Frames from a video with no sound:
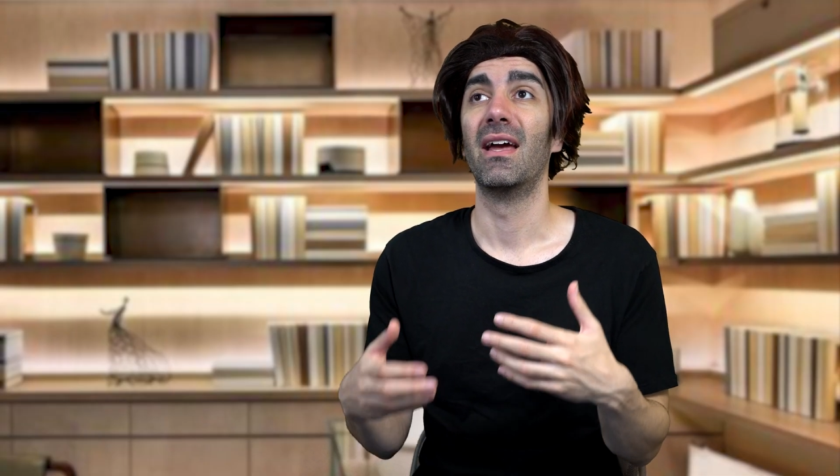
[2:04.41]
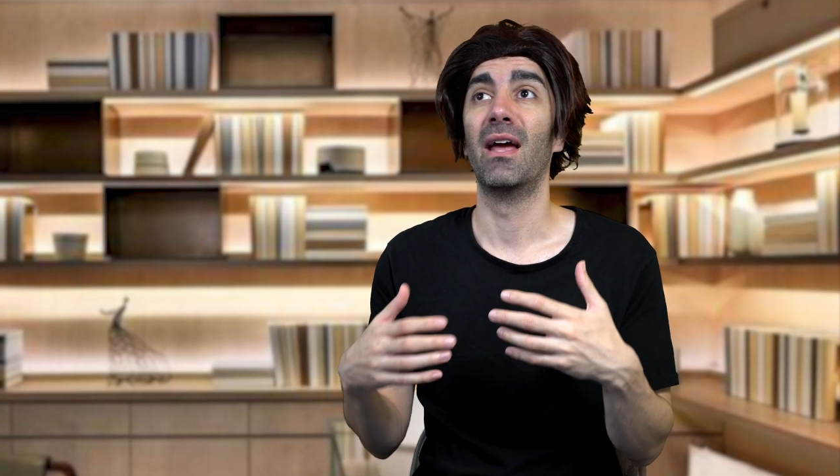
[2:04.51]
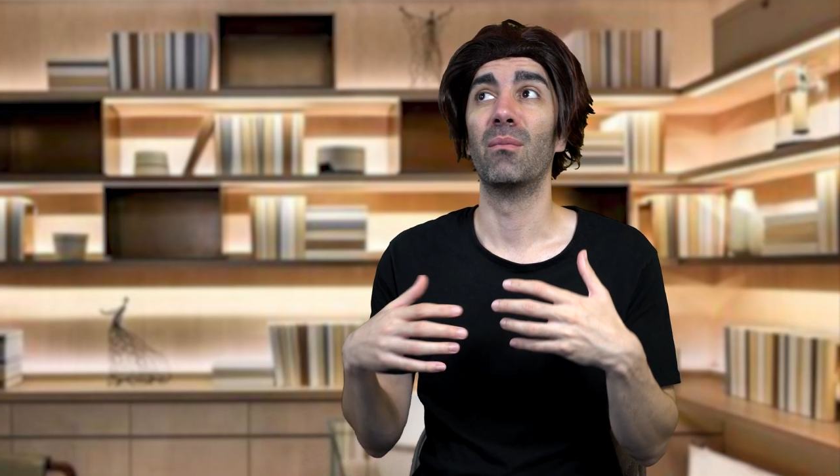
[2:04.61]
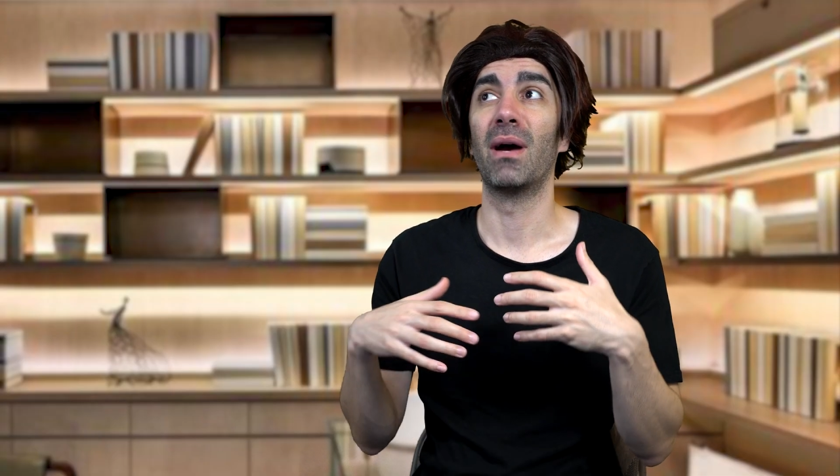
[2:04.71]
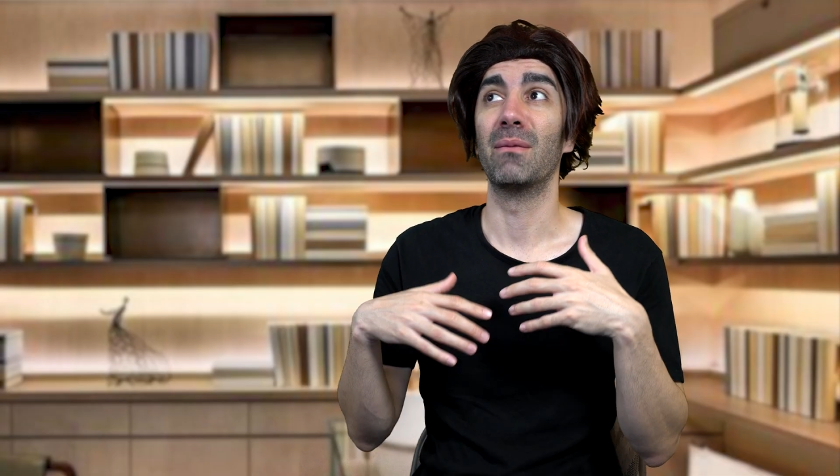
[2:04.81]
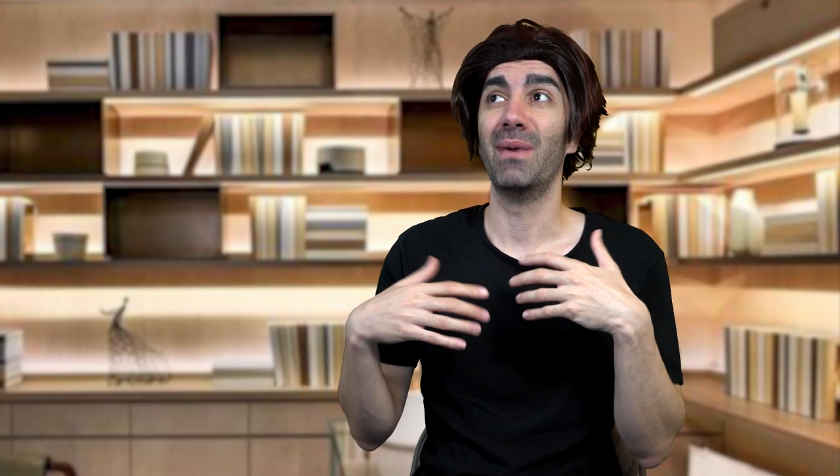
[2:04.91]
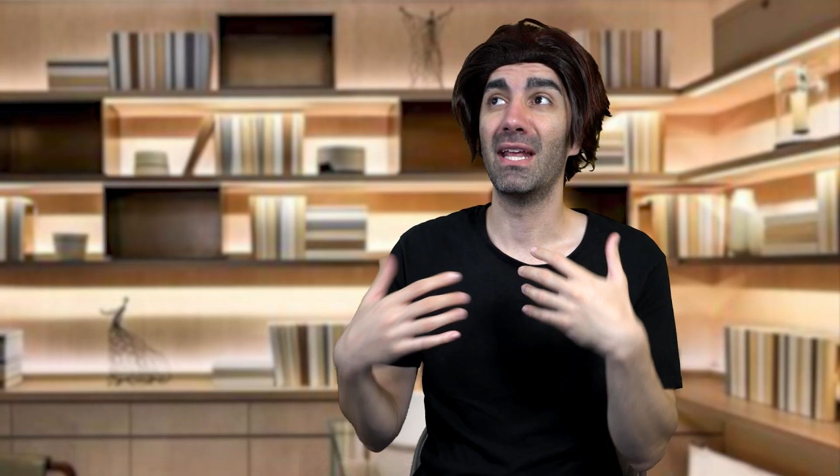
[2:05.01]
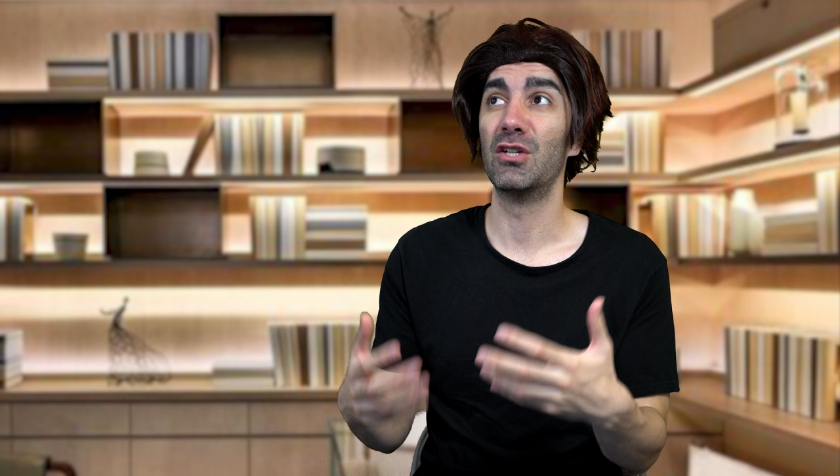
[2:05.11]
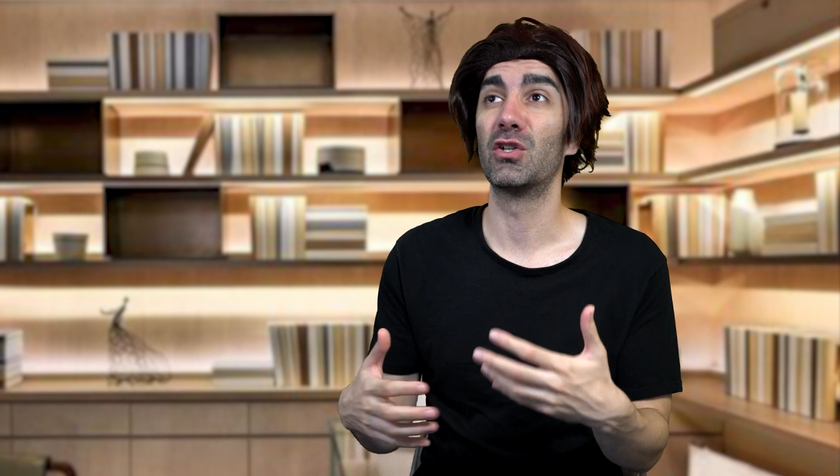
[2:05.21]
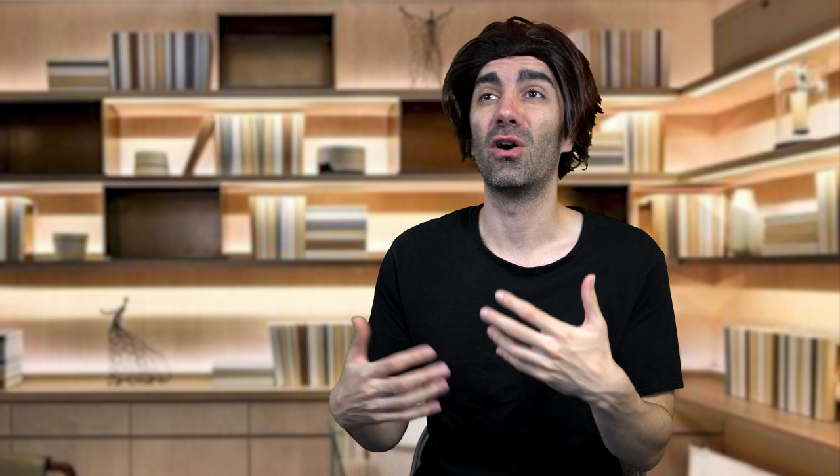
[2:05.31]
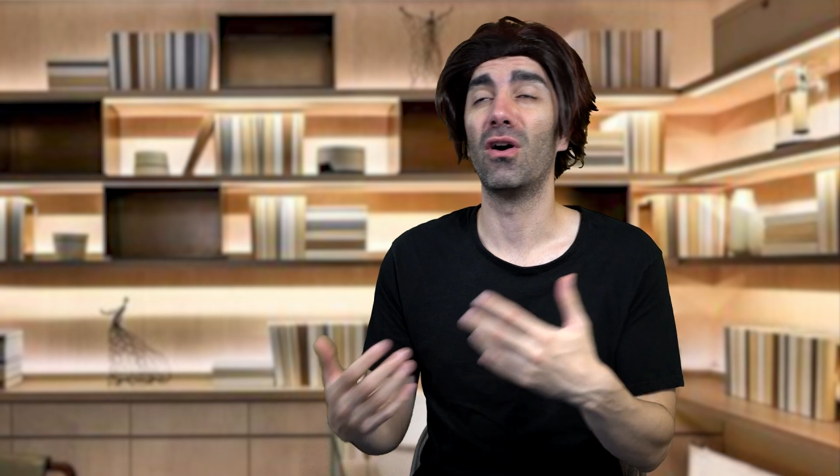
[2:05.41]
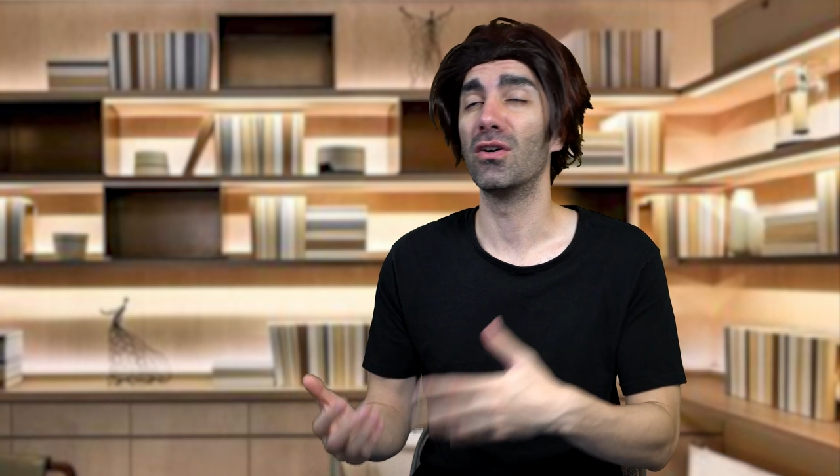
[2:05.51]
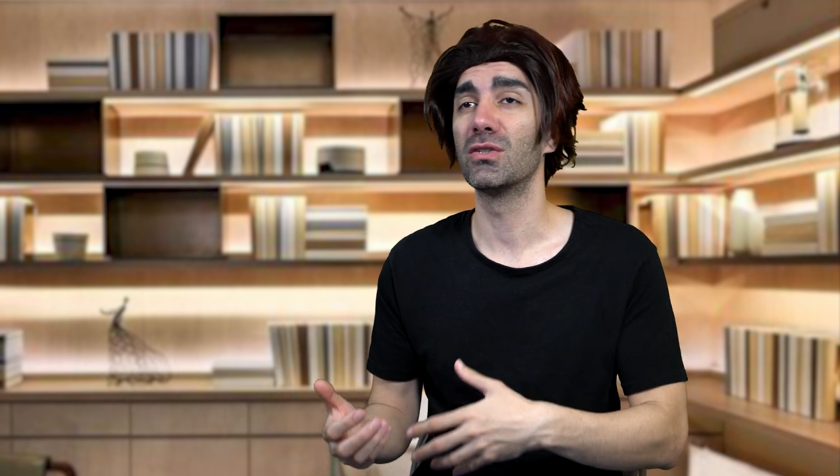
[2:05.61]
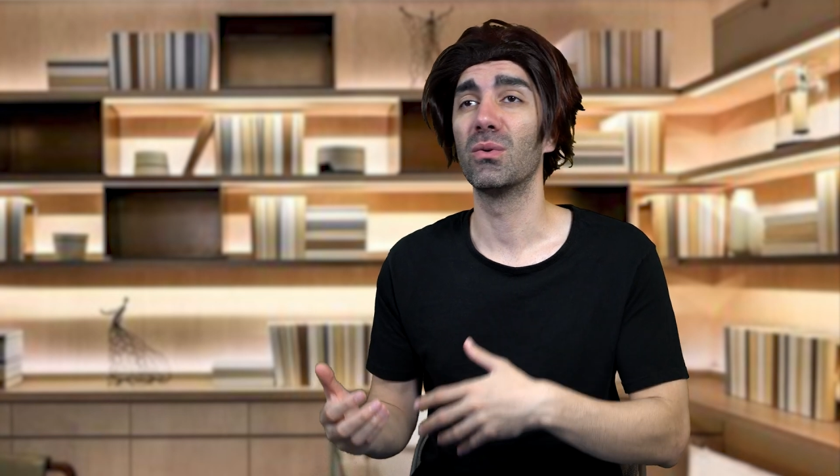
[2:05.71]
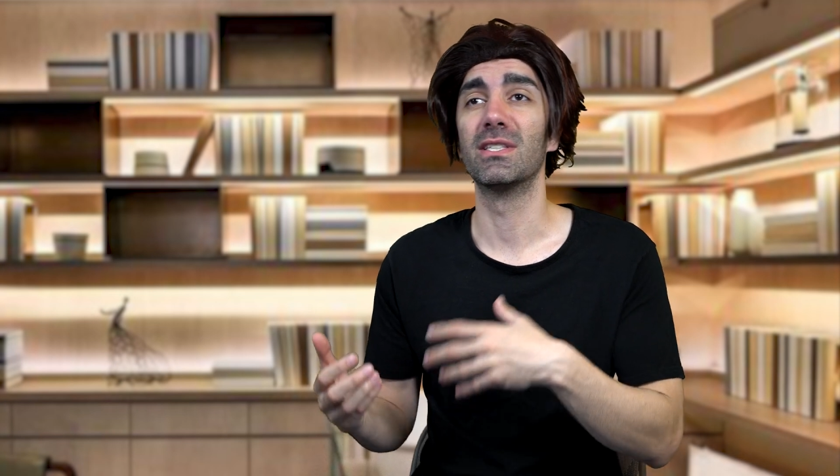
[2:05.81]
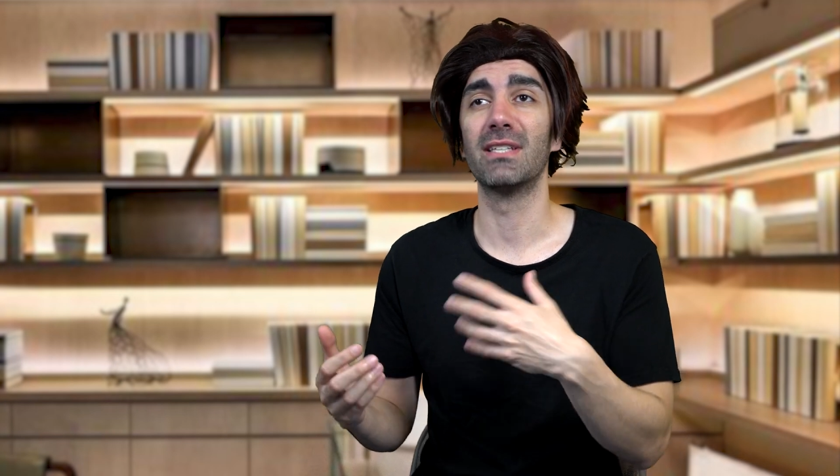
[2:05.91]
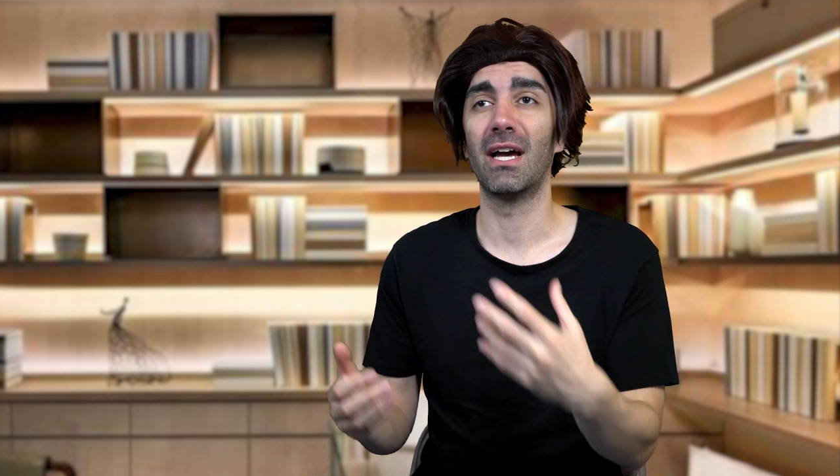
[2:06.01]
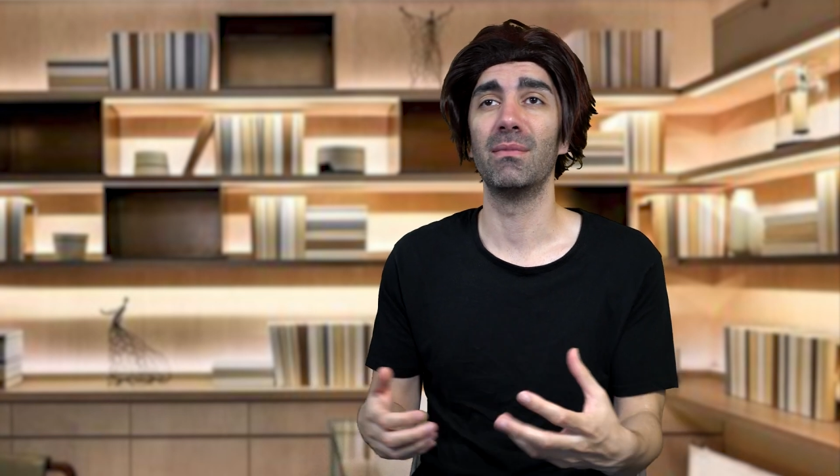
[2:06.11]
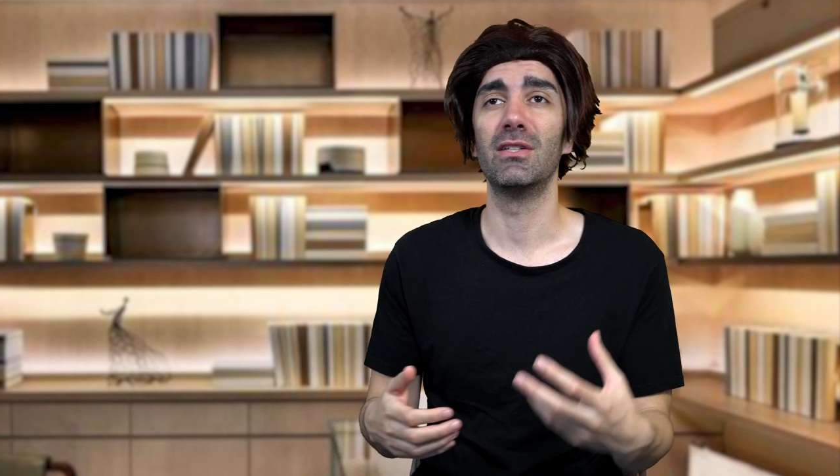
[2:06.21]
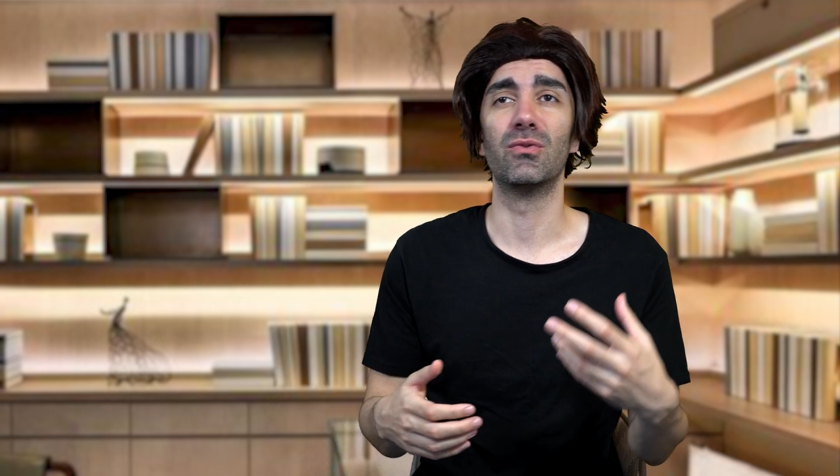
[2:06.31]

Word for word: and my manager also assigned me